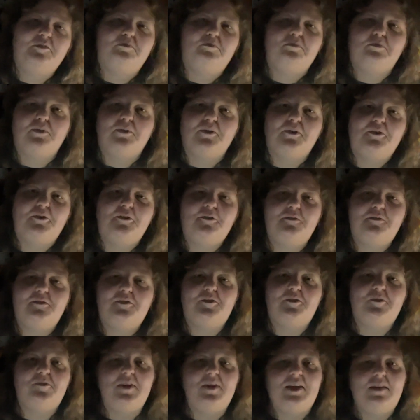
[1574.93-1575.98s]
proves
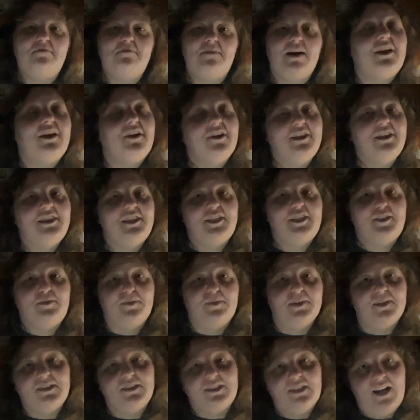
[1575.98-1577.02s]
to be better at these
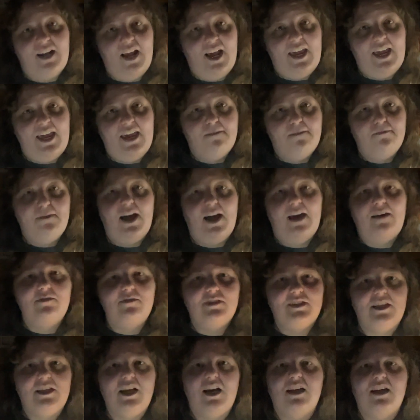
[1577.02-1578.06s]
books than I am. I
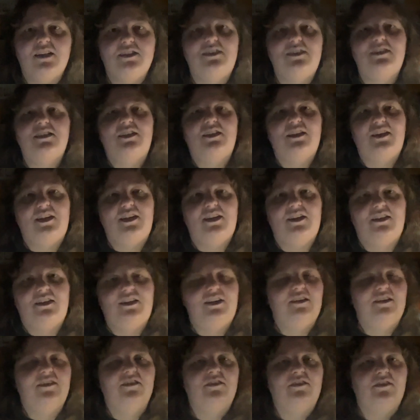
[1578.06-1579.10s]
was constantly
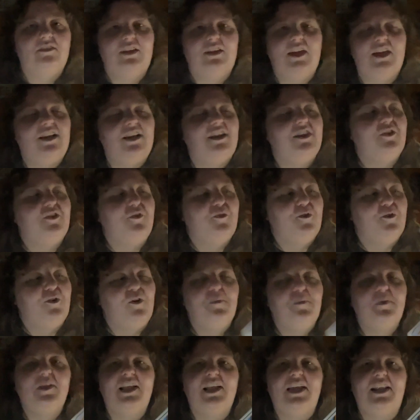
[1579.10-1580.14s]
getting the
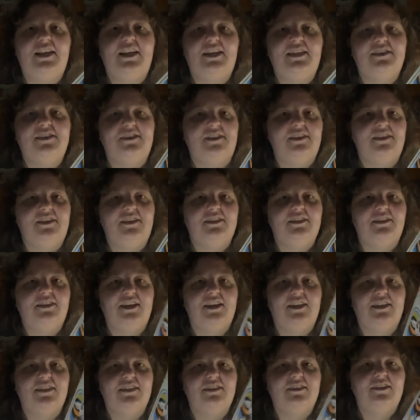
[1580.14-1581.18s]
horrible endings in these
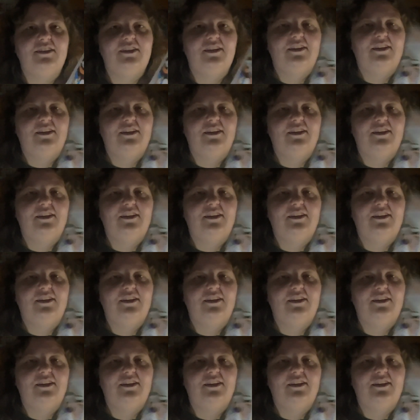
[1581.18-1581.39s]
things.